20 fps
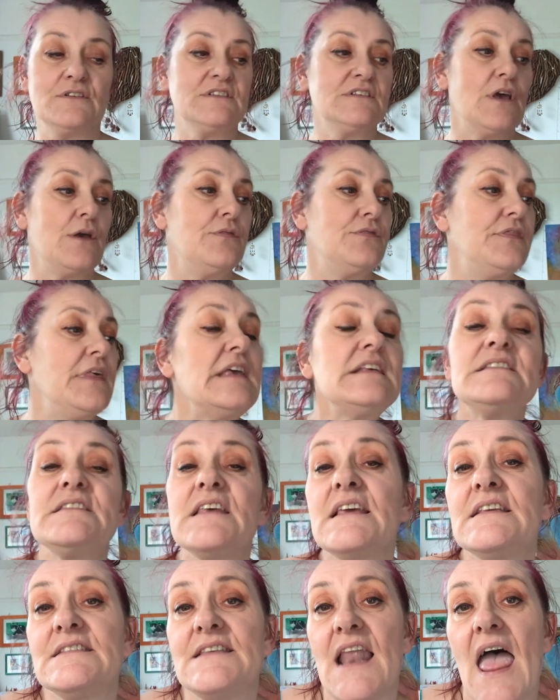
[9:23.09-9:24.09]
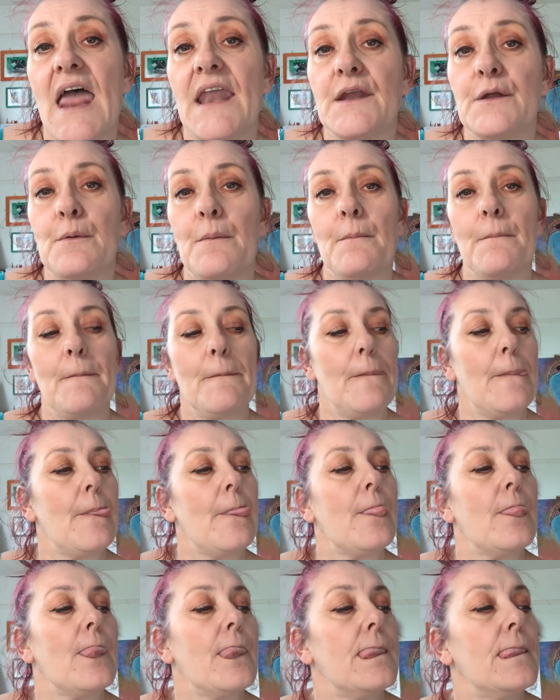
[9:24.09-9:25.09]
So this is Len.
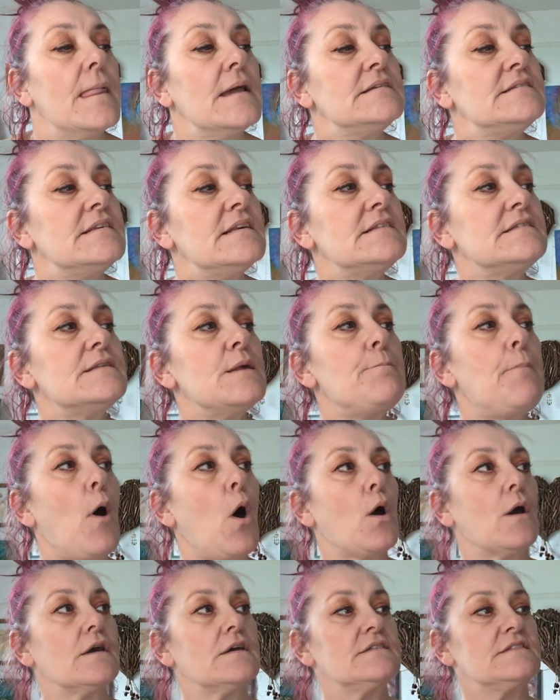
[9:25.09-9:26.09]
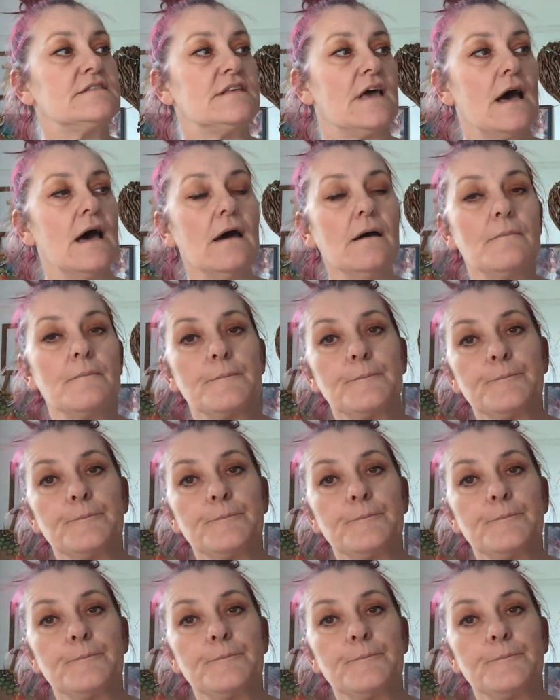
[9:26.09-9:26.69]
This is the boxer